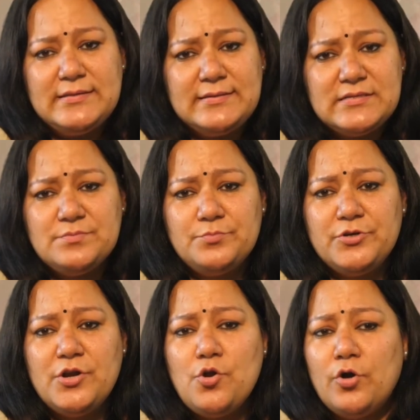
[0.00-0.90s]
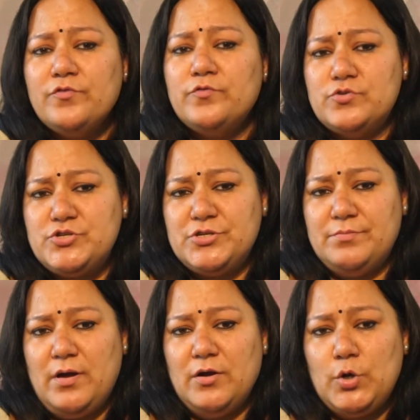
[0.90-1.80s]
This put a lot of
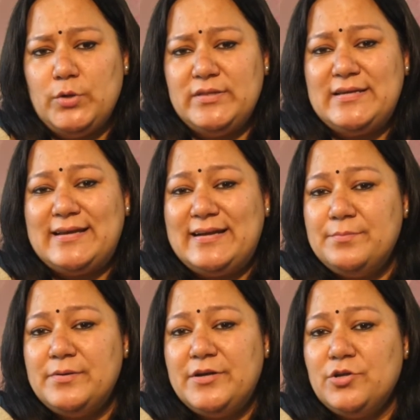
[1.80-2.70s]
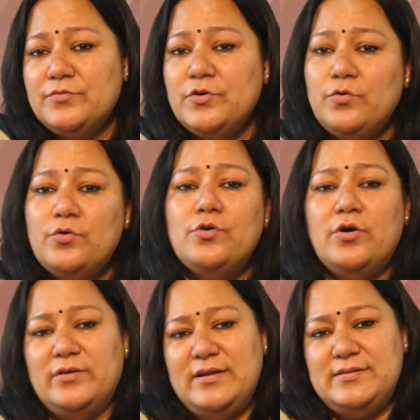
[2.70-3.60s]
question mark on the credibility of the whole
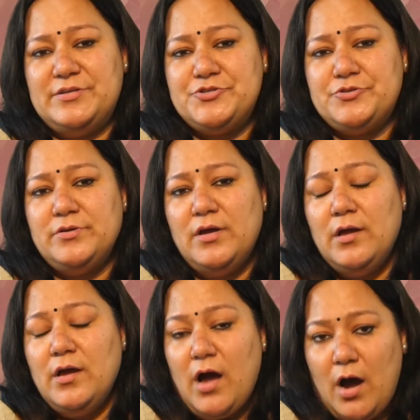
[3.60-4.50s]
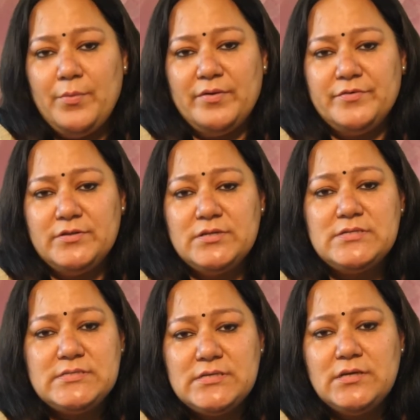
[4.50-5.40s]
organization However, the
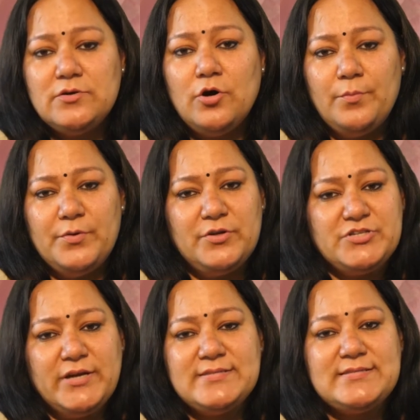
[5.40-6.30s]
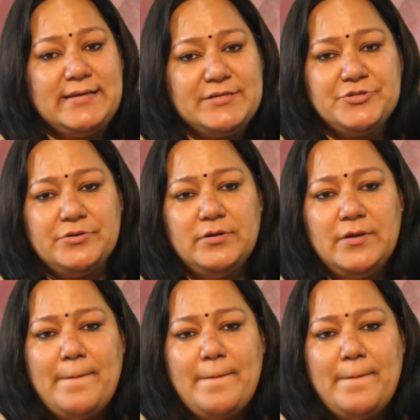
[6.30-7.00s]
CEO apologized later,